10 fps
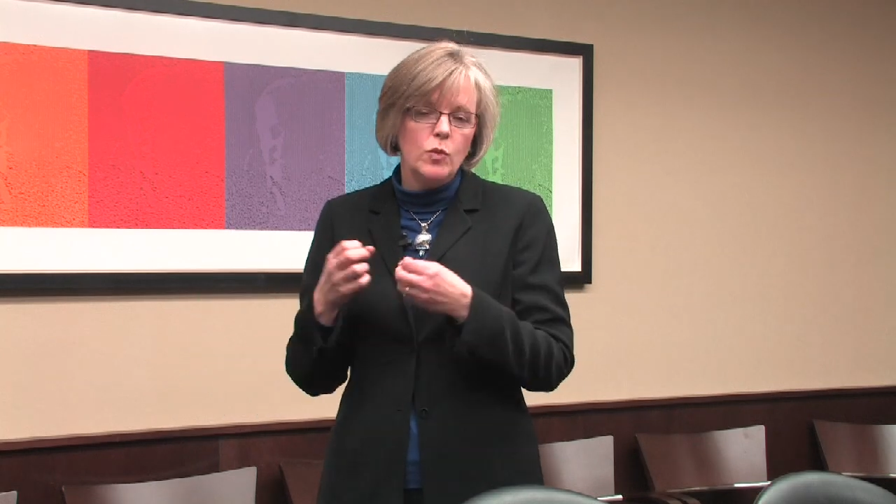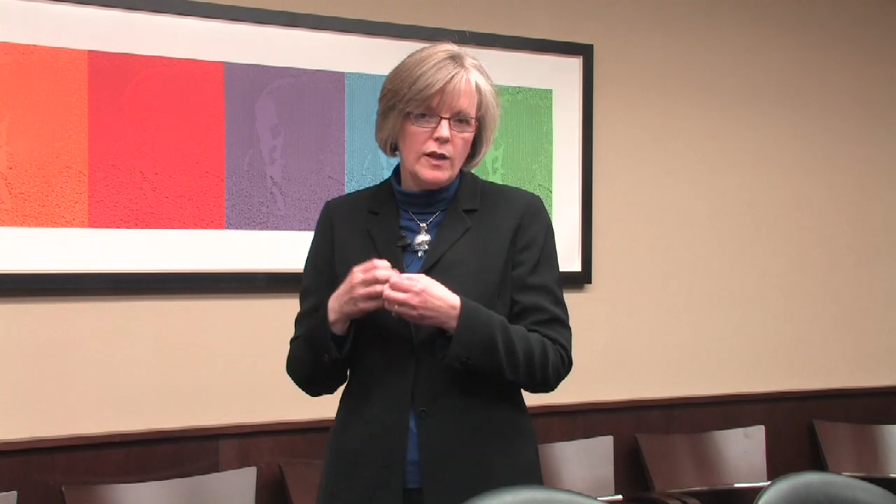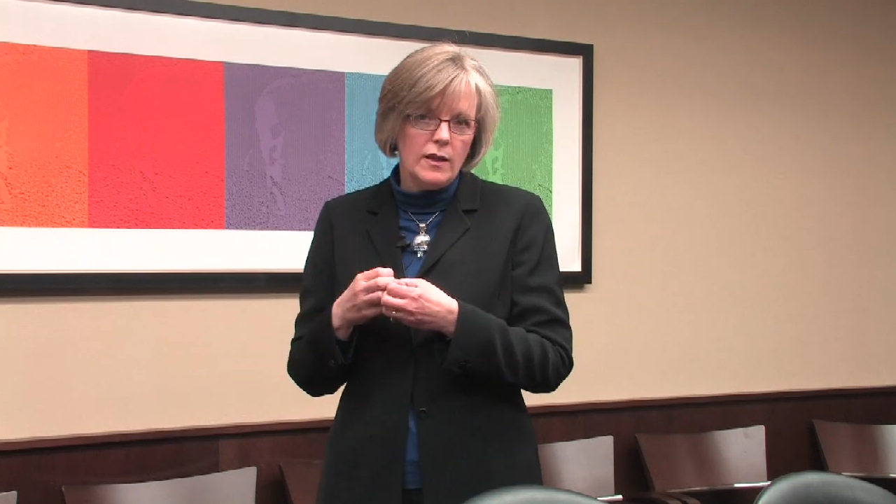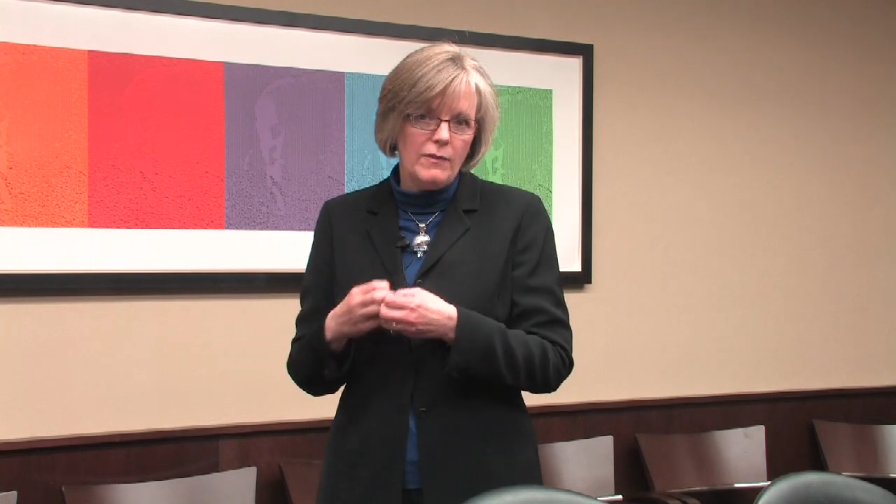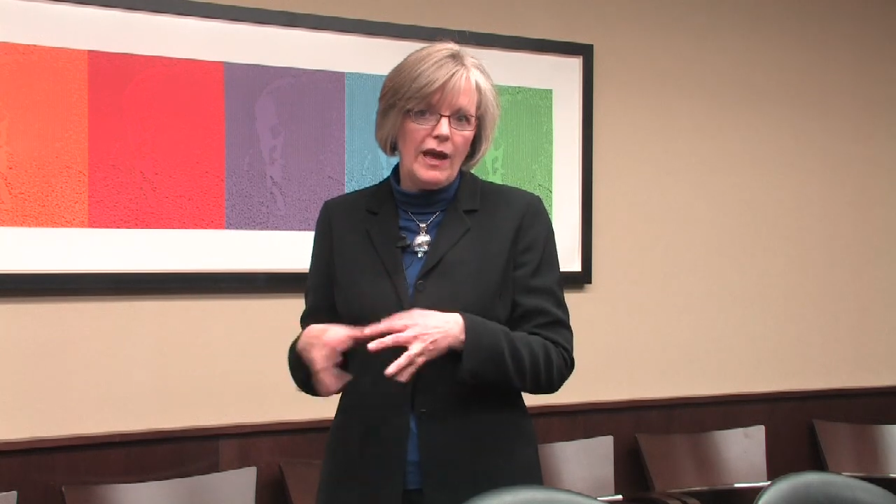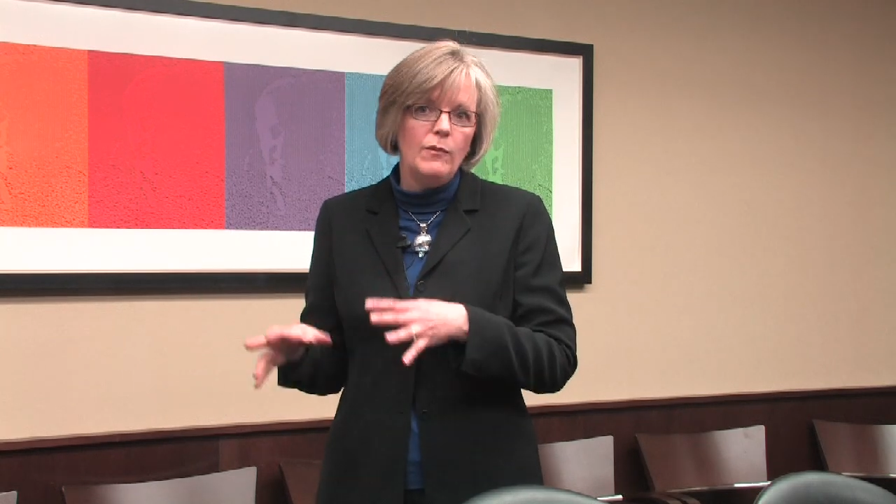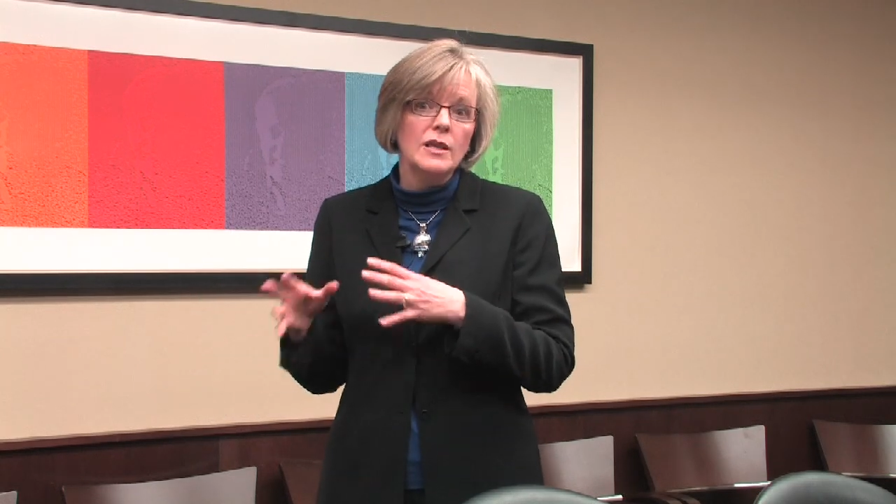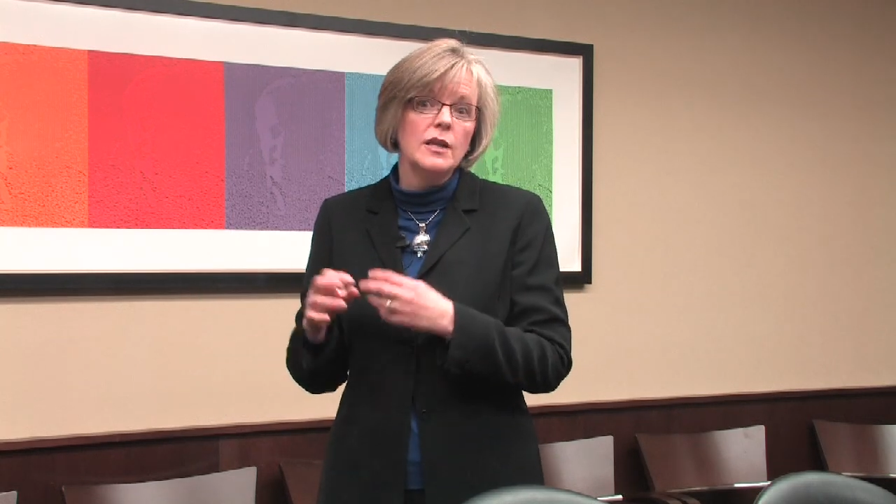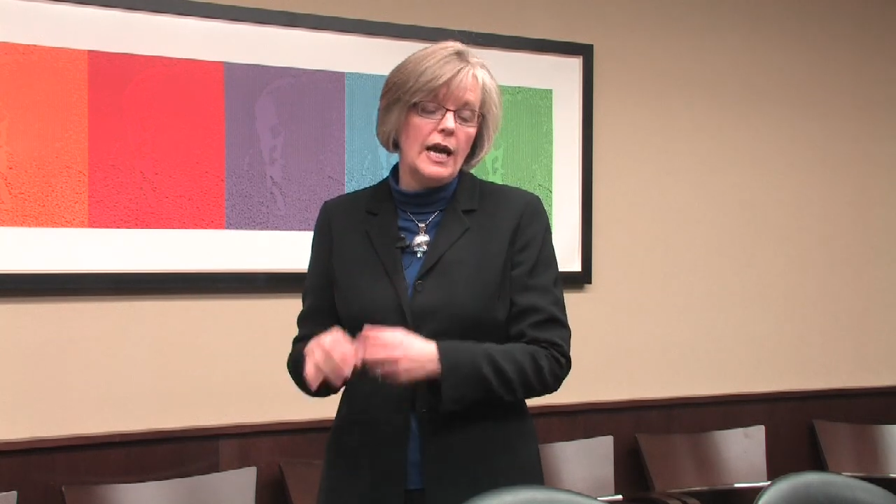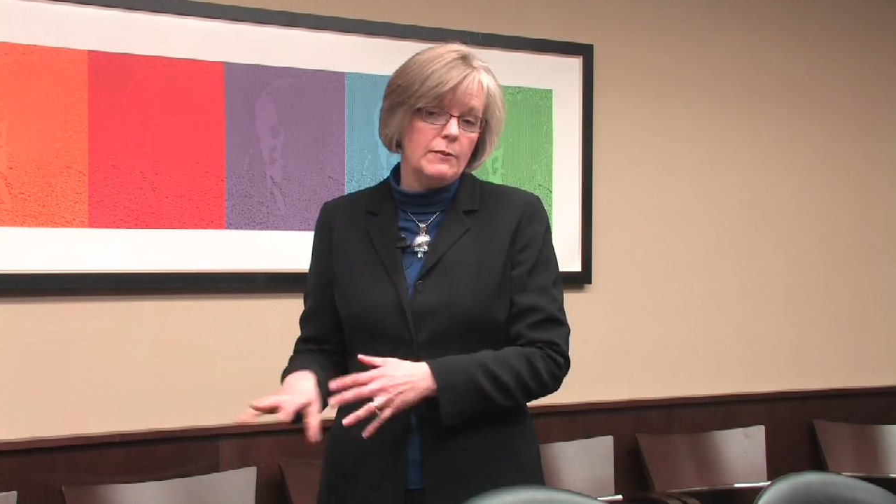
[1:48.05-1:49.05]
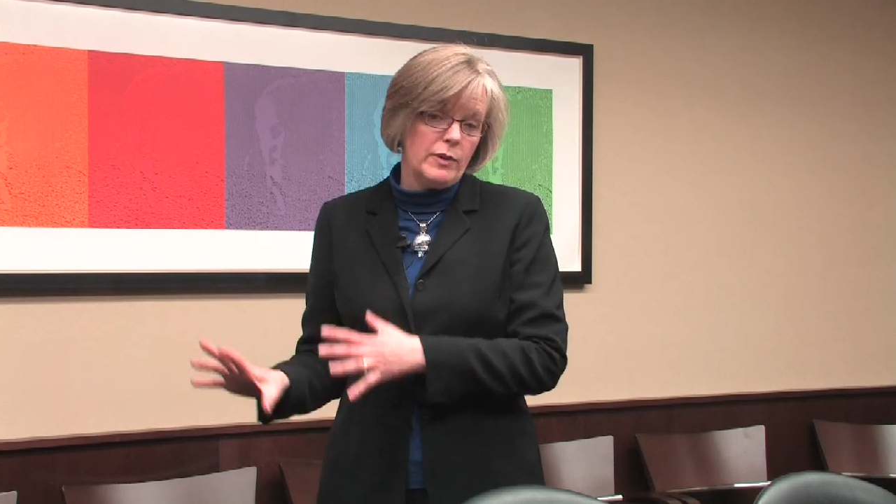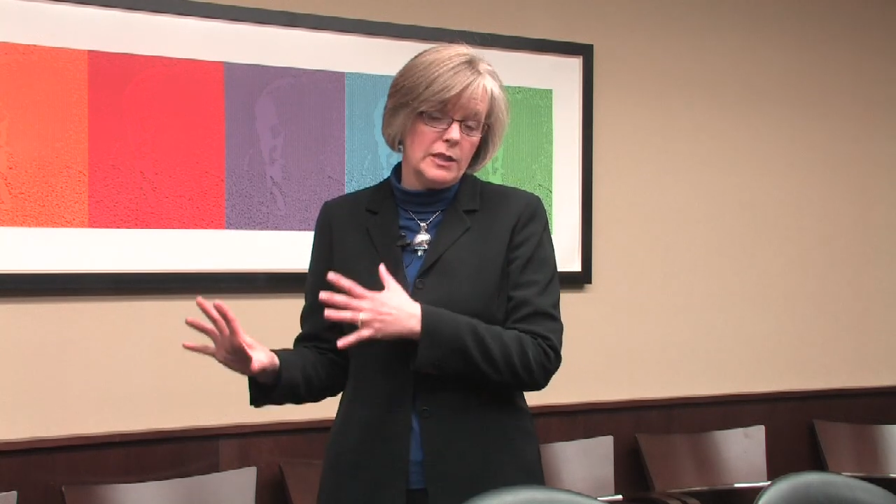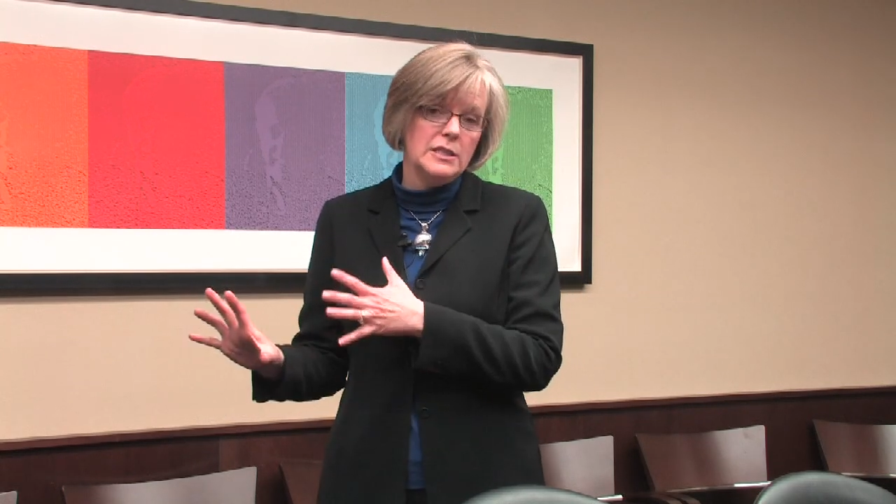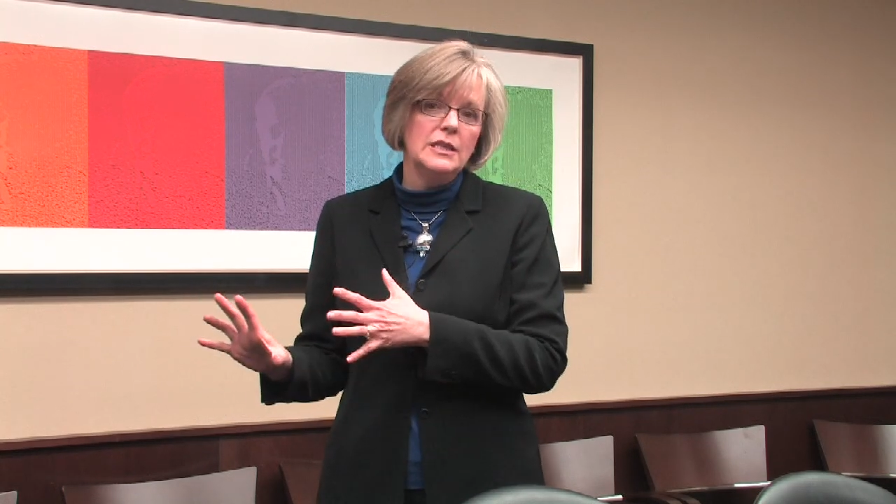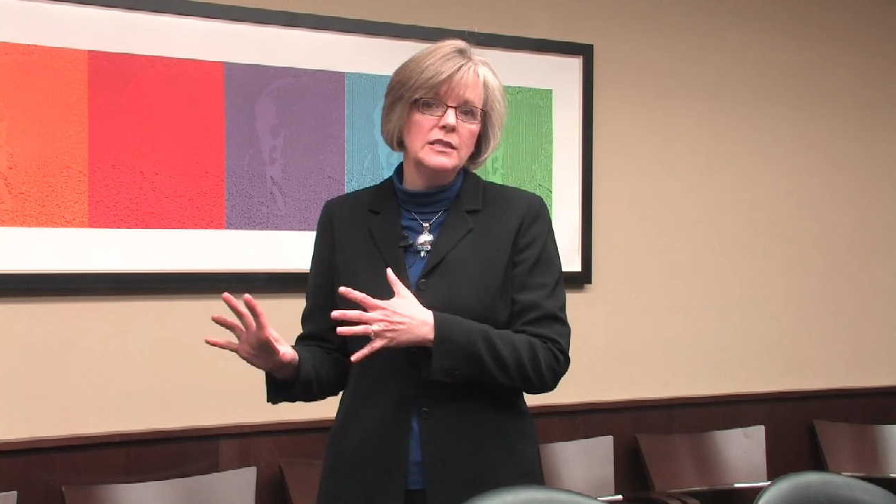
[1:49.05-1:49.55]
when the baby and the
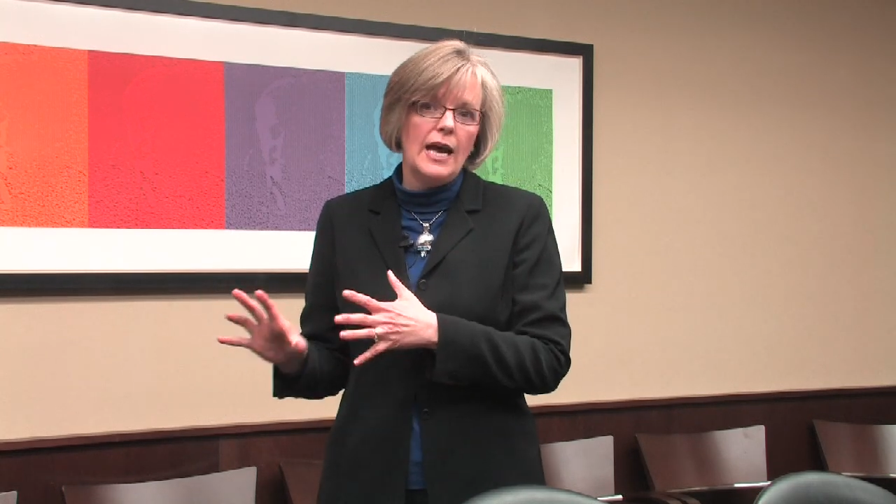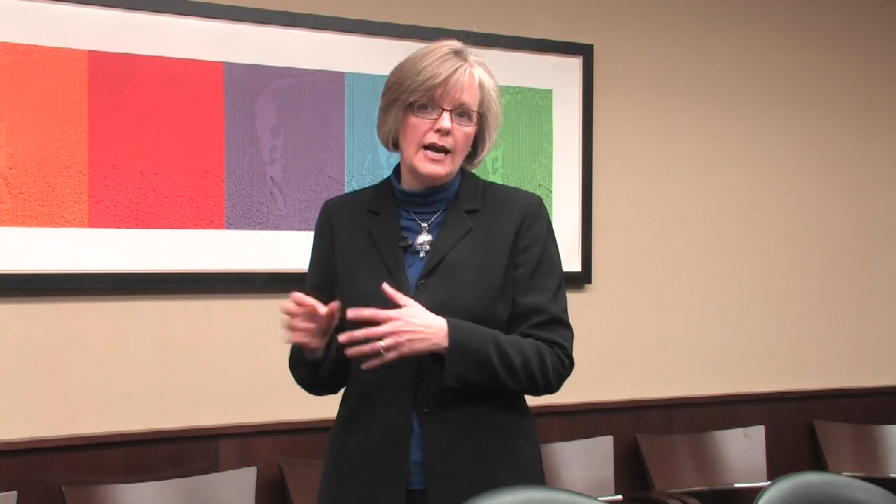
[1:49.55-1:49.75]
placenta